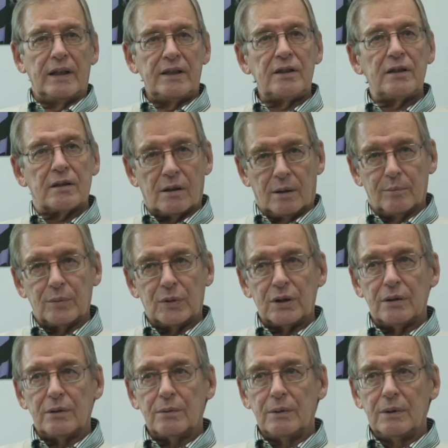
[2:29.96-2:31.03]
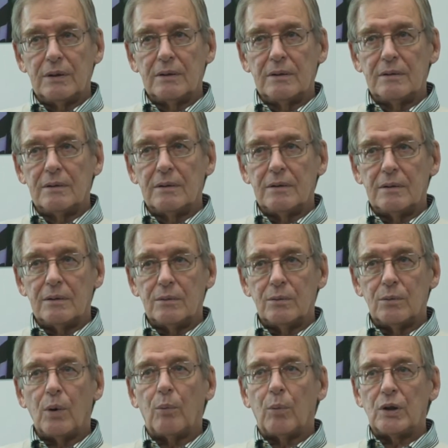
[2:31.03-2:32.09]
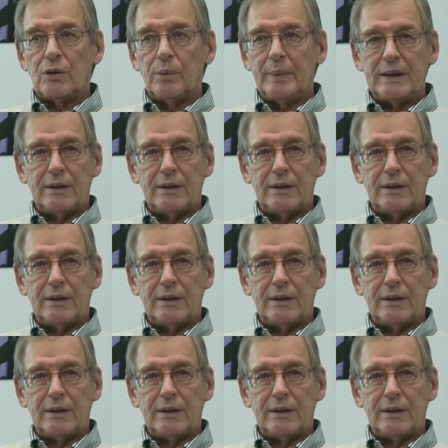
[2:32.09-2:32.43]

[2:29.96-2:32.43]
this to come to, what would you be